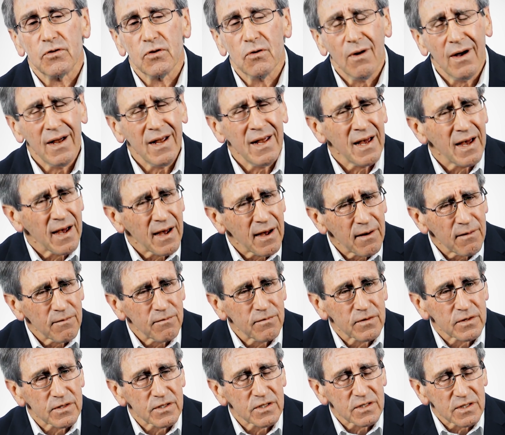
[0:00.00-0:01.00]
do I
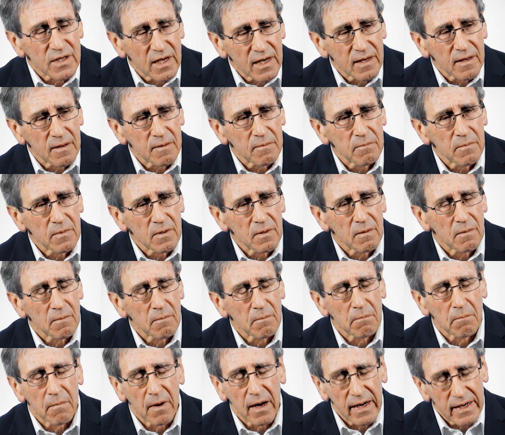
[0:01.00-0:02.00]
have the same
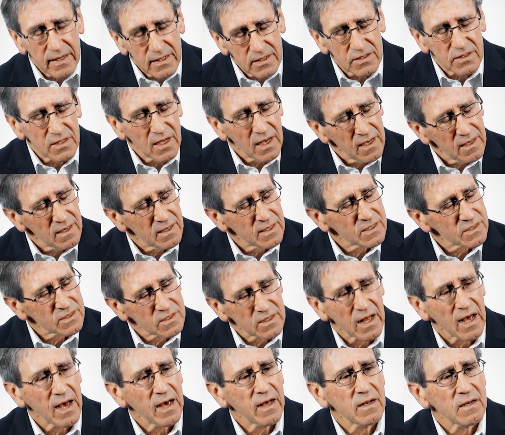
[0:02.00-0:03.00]
mindset as
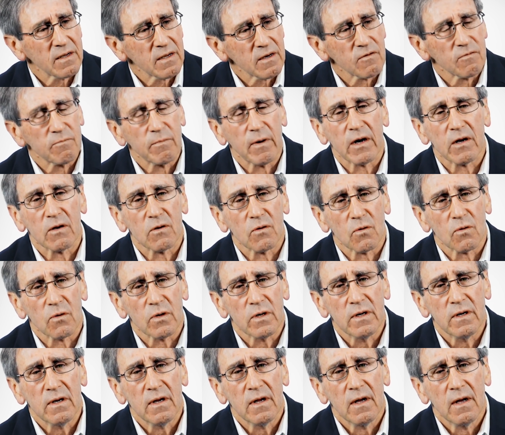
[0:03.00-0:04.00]
that of my
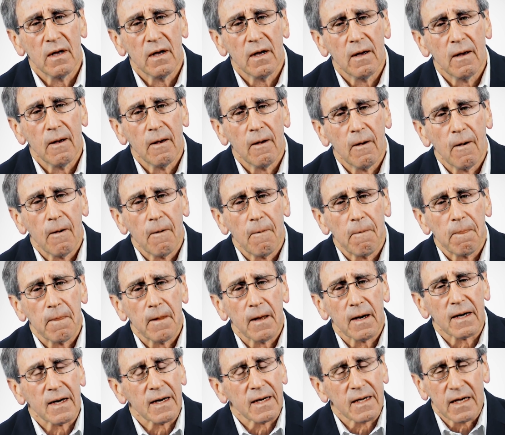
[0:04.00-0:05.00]
Lord?
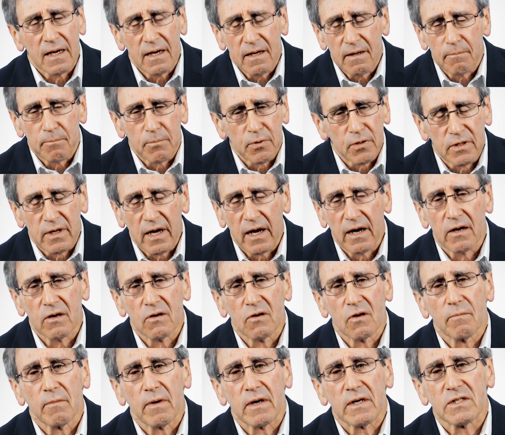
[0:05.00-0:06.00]
Again, pertaining
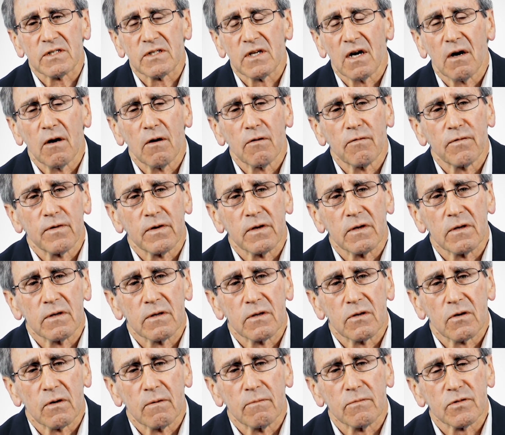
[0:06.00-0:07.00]
to myself in
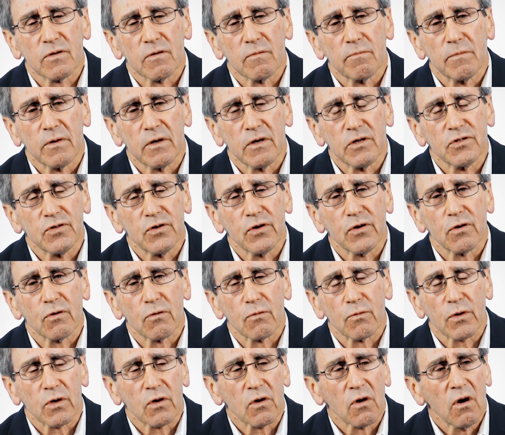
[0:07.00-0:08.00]
terms of ministry, you'll
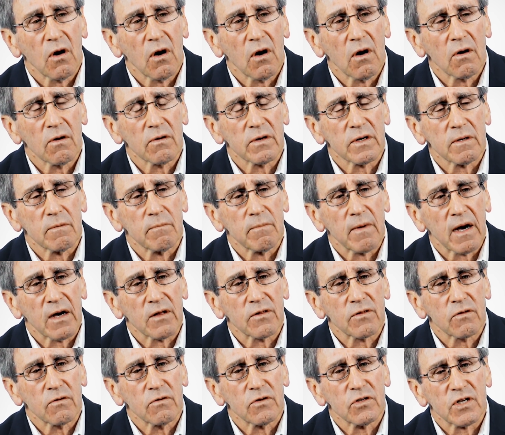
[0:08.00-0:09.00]
recall in
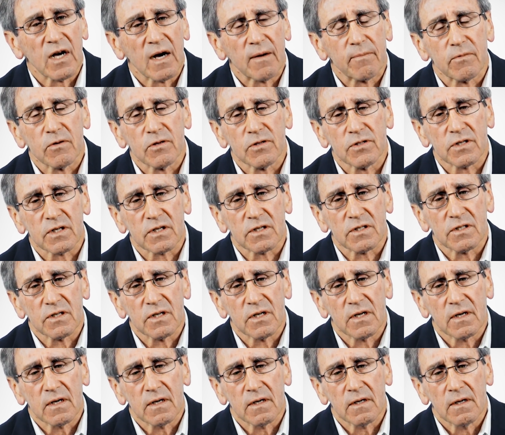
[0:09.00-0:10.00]
Matthew chapter
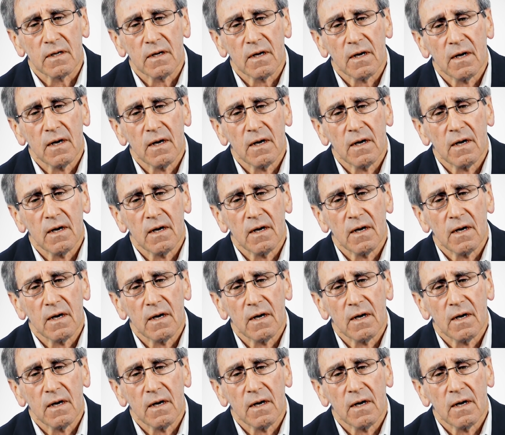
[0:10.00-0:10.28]
16